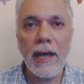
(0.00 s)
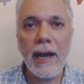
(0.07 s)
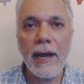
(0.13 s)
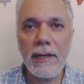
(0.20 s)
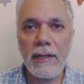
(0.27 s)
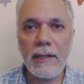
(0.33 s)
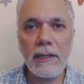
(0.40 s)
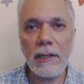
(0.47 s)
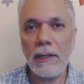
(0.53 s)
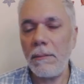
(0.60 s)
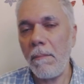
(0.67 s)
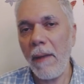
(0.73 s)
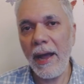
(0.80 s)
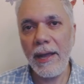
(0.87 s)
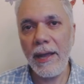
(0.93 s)
that
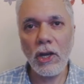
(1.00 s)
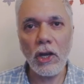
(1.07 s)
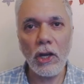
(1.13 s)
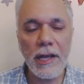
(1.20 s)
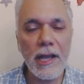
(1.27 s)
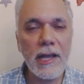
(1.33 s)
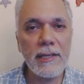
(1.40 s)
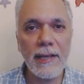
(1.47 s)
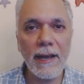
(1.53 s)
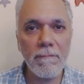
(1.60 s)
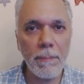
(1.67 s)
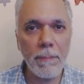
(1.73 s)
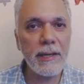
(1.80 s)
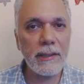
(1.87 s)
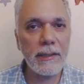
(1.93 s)
uh, my colleagues
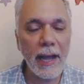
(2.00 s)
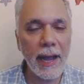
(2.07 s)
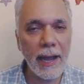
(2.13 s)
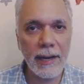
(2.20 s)
have built.